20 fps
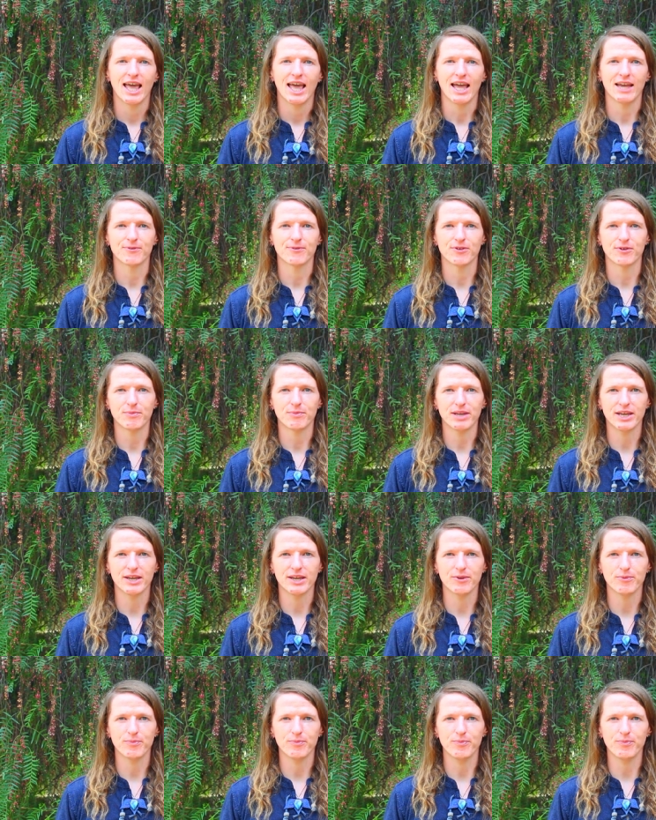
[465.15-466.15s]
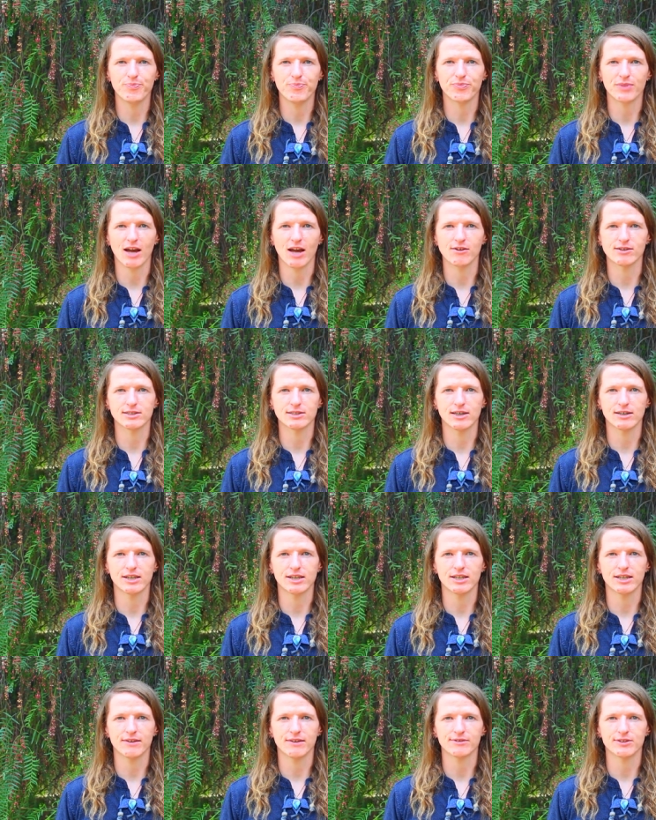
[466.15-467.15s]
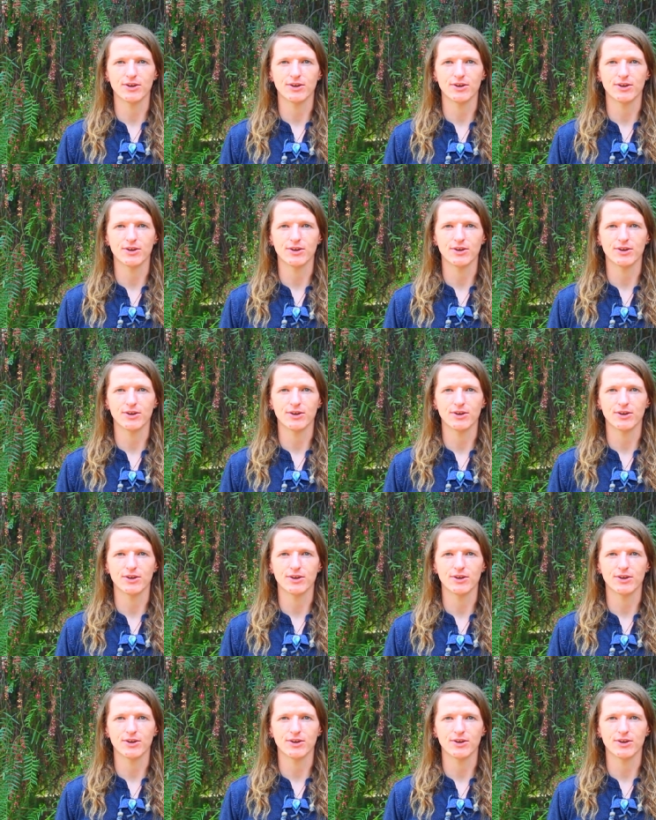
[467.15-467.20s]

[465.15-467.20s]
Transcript: And for me, I was lucky enough